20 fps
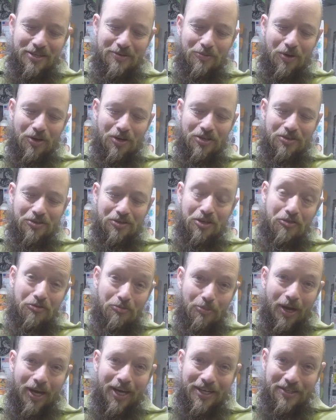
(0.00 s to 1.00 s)
what you've
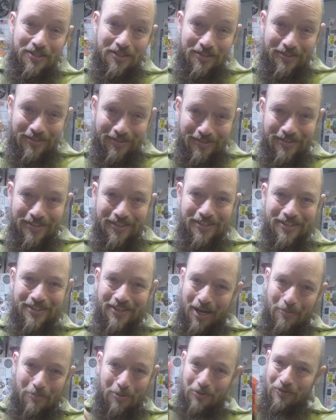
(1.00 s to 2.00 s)
made.
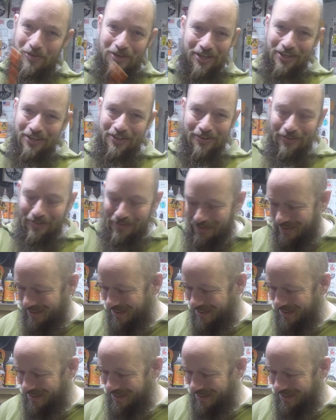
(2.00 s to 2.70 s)
That'd be really cool.